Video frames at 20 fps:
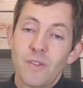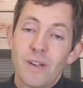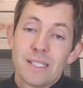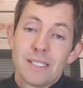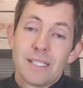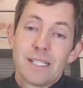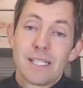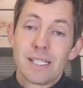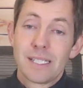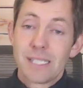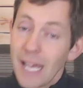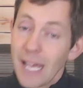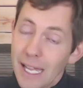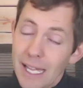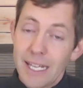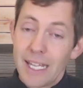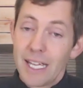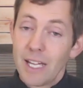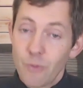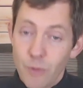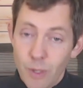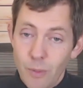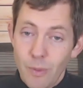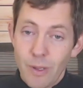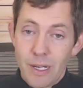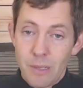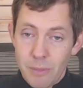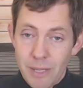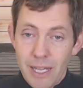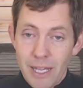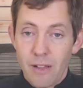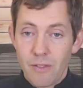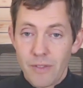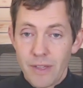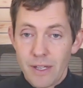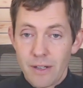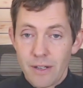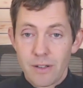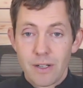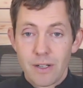as a society if we want to be healthier.